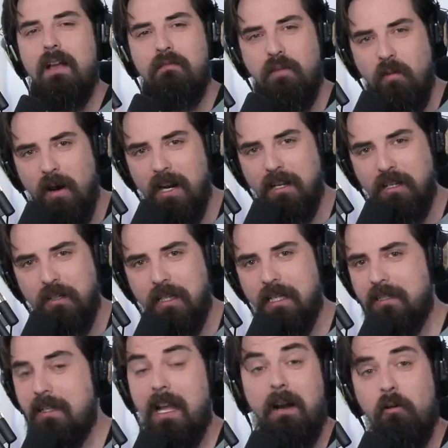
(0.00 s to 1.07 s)
If you want to do
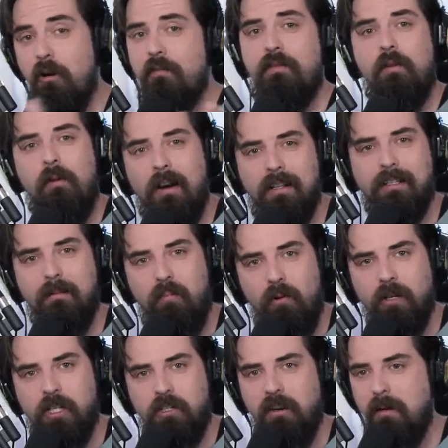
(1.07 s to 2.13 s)
this, or if you want to
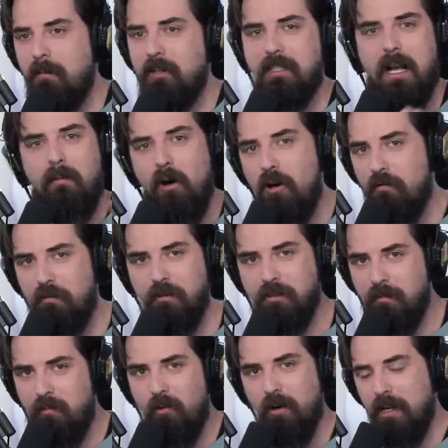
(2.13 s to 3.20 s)
support streamers, I'm all for
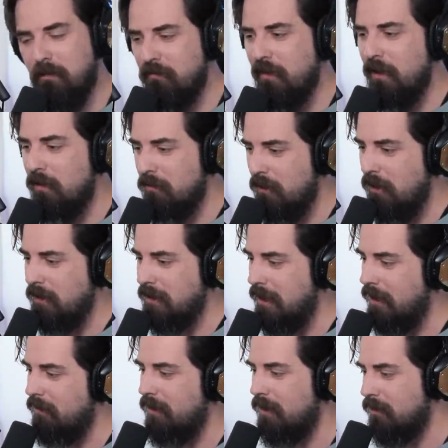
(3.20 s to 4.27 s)
supporting fellow
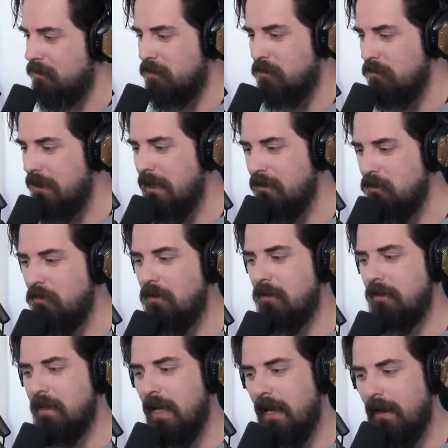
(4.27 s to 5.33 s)
content creators. Do that, do
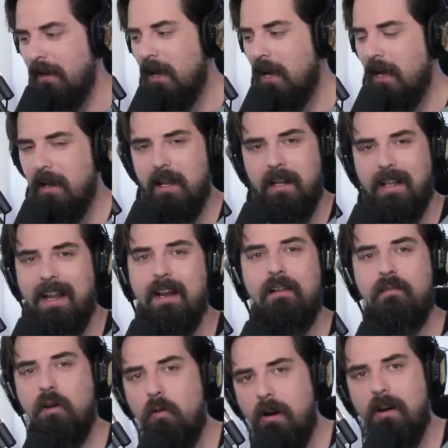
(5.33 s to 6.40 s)
your thing. Uh, and, and
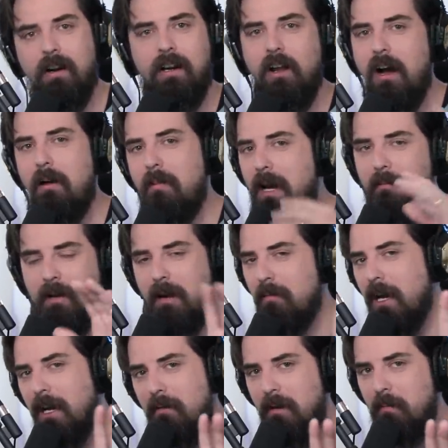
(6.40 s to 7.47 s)
if you're wondering, no, I'm, I'm, I'm
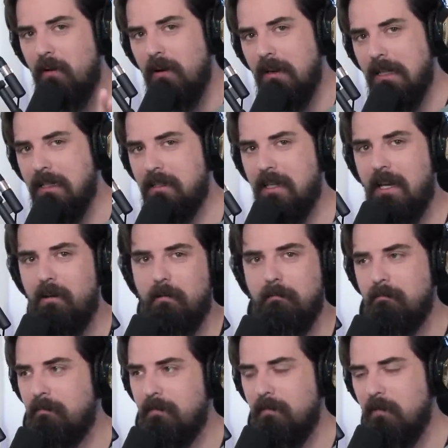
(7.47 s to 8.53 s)
not gonna be a part of this, I don't
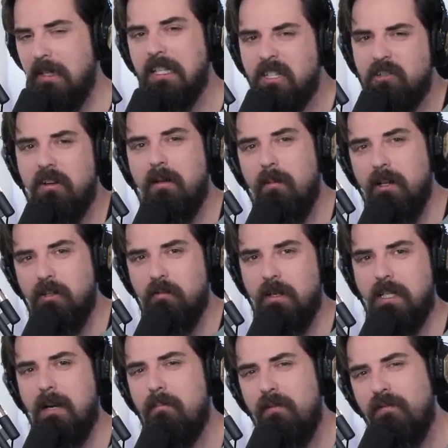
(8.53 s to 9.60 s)
really stream on
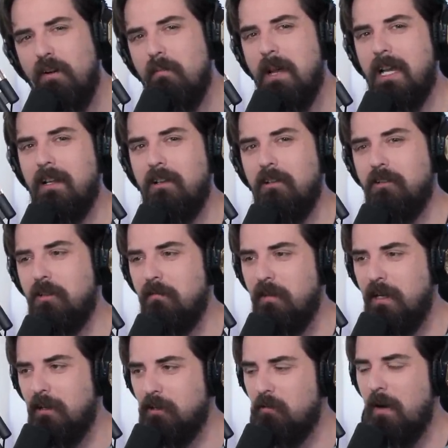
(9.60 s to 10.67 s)
Twitch. I prefer making YouTube
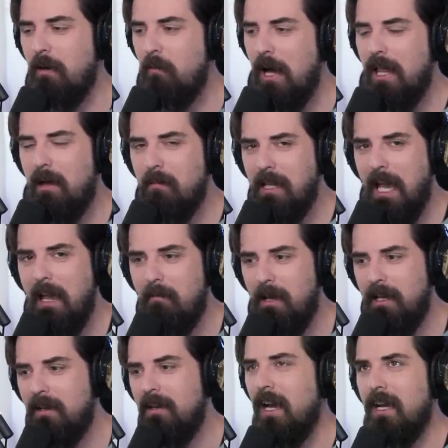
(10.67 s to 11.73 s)
videos. While I'm
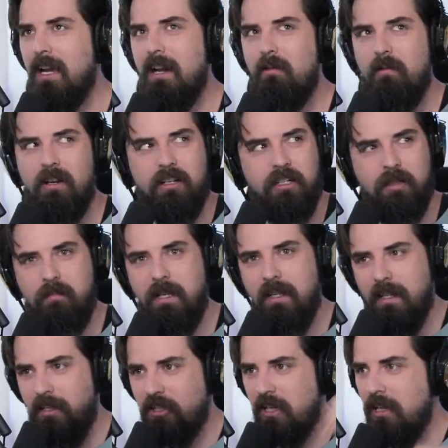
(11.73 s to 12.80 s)
gaming, I kind of want to just be
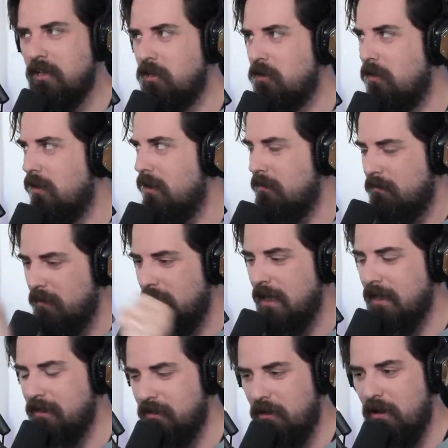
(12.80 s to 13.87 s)
like shades drawn,
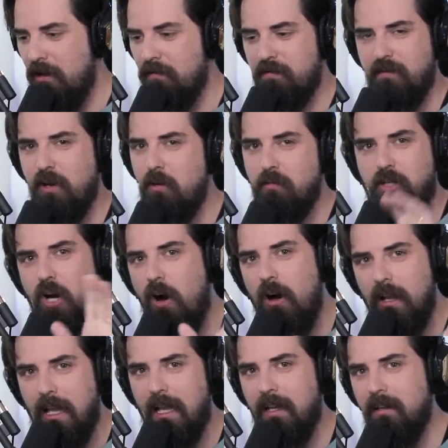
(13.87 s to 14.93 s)
lights off, no
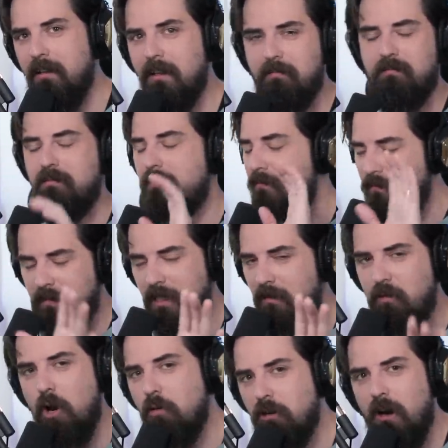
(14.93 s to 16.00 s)
talking. I,
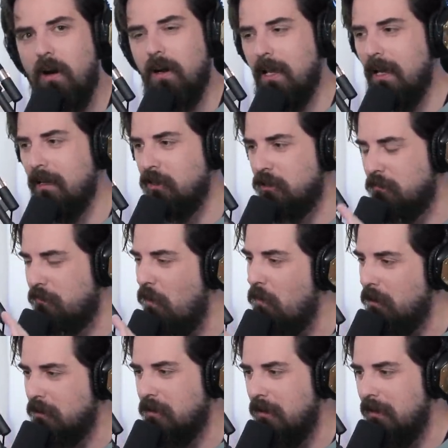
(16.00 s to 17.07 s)
No talking, just
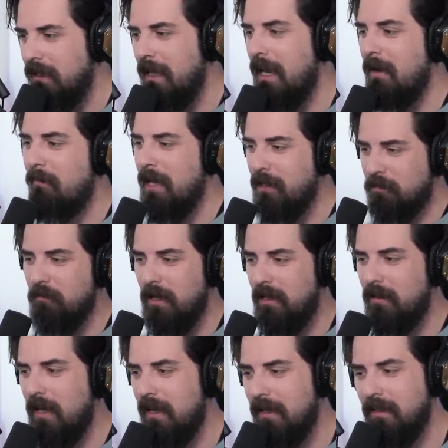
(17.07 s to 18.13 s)
focus on the game. That's what I
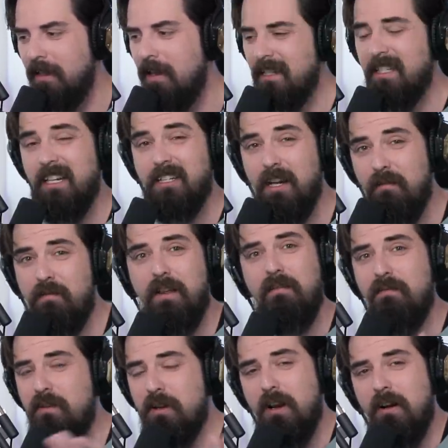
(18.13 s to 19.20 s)
like. And that's actually, if,
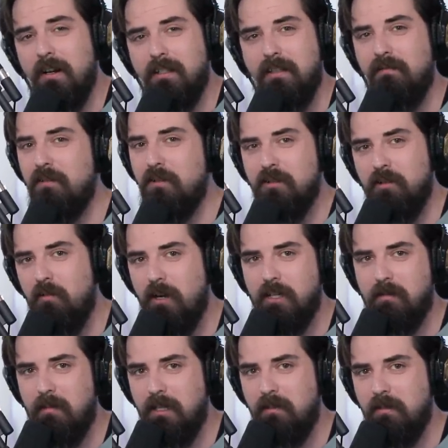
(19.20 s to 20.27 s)
if you're curious, if you used to
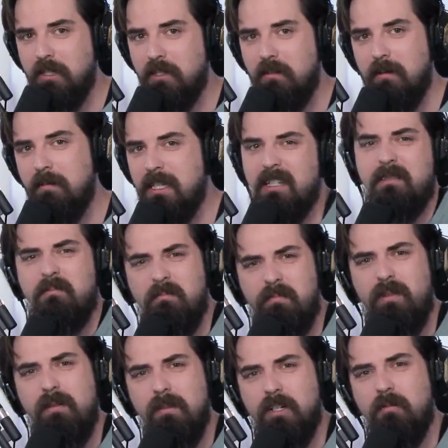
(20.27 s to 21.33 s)
watch my Twitch streams, that's
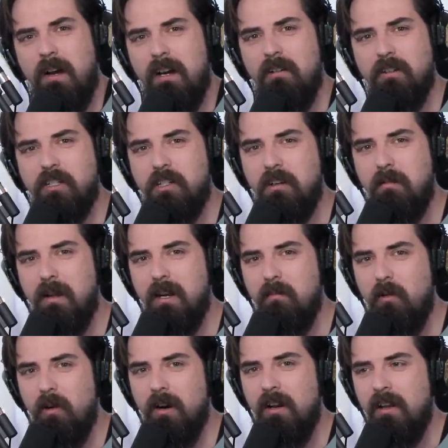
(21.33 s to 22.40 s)
pretty much why I don't stream
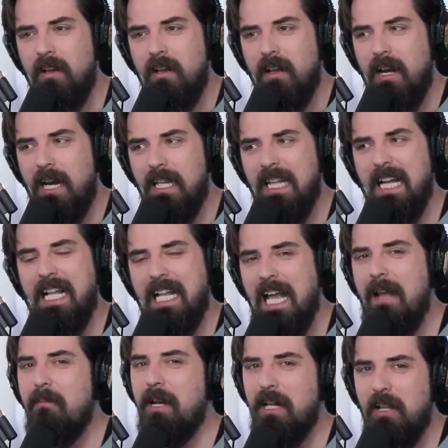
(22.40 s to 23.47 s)
anymore. I like
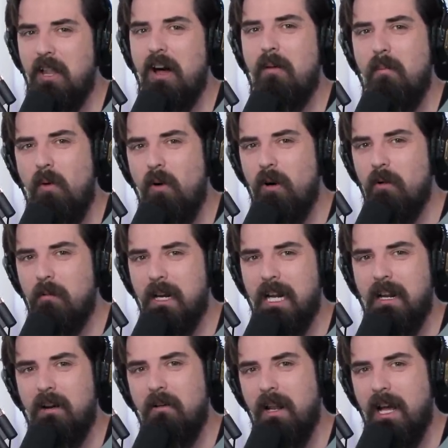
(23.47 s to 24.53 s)
gaming a lot more when
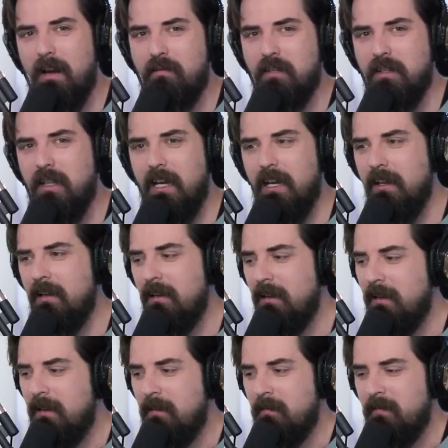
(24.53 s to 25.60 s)
I don't have to like
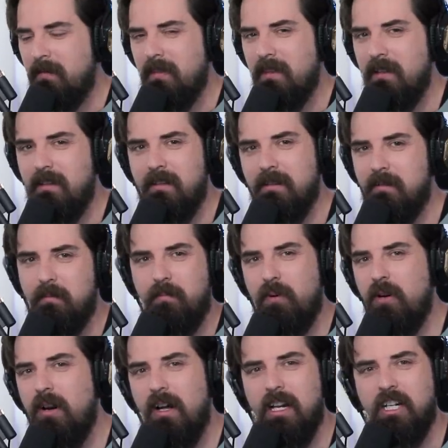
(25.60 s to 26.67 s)

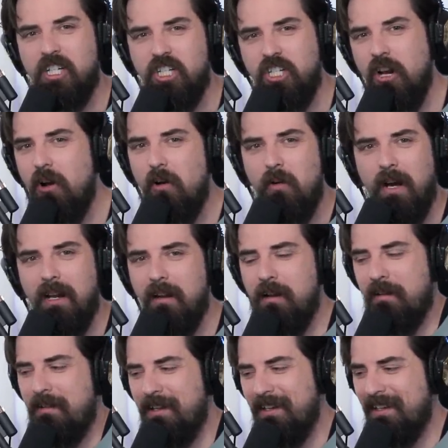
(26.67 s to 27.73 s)
put on a show. I don't
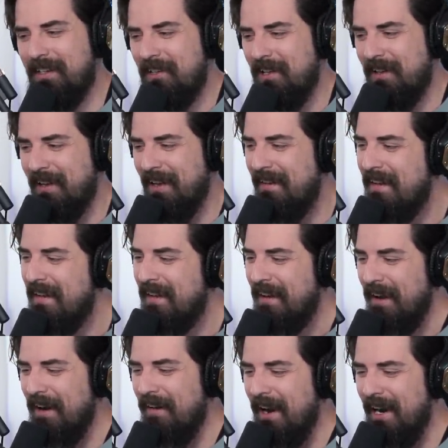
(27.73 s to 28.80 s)

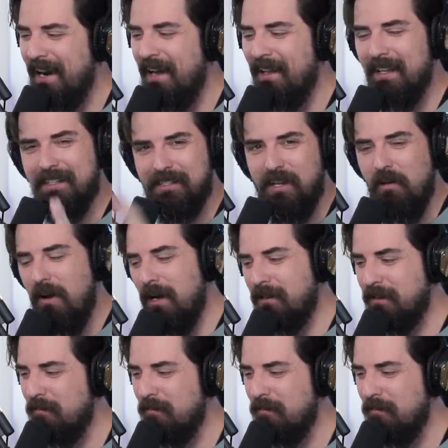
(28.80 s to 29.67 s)
All right, uh, let's go on.